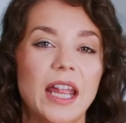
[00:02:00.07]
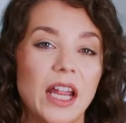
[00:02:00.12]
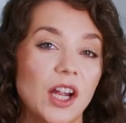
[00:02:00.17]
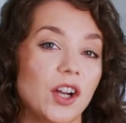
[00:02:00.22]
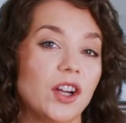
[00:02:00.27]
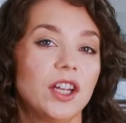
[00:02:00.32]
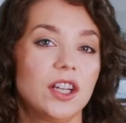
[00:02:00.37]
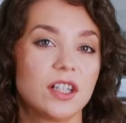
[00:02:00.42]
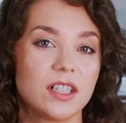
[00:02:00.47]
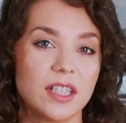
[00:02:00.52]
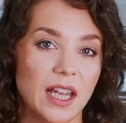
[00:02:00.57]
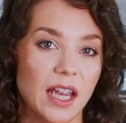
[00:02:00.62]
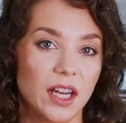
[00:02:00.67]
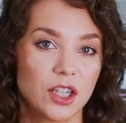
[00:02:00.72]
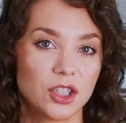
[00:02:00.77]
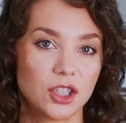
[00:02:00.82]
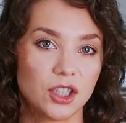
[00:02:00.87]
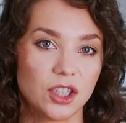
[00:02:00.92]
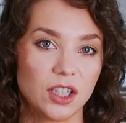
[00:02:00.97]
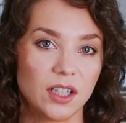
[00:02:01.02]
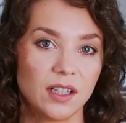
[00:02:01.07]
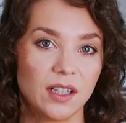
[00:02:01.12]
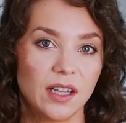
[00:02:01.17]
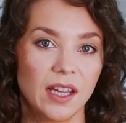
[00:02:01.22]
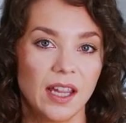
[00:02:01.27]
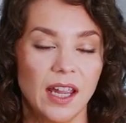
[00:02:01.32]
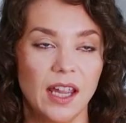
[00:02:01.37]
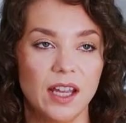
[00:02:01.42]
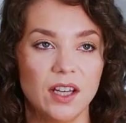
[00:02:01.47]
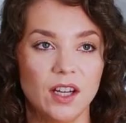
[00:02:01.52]
airier texture
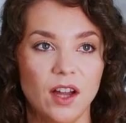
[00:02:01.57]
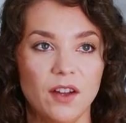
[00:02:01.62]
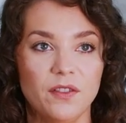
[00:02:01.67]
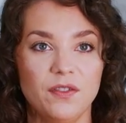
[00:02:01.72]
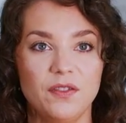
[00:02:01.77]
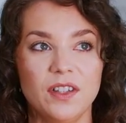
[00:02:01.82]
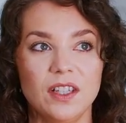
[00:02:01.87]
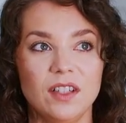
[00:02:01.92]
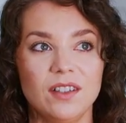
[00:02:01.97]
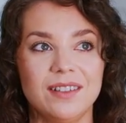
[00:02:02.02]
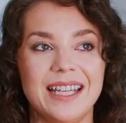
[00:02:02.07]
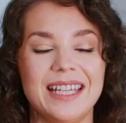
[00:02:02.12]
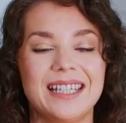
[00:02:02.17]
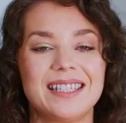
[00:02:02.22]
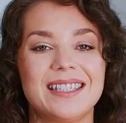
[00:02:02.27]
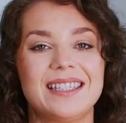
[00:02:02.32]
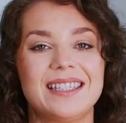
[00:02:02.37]
and not feel like